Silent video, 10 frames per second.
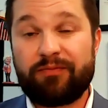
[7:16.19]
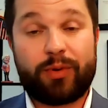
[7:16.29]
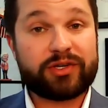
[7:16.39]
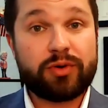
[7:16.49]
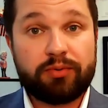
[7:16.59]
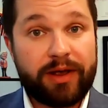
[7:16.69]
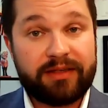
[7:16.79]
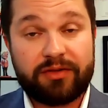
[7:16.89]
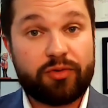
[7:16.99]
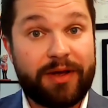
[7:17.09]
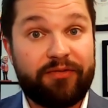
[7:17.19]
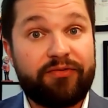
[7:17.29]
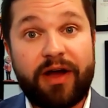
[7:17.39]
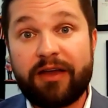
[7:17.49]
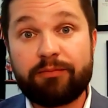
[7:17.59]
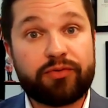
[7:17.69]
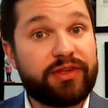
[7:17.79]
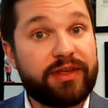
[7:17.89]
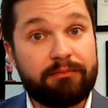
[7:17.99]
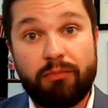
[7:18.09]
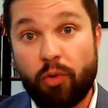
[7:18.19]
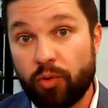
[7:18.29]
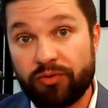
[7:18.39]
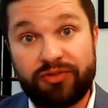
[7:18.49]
Restaurant prices are about 5% more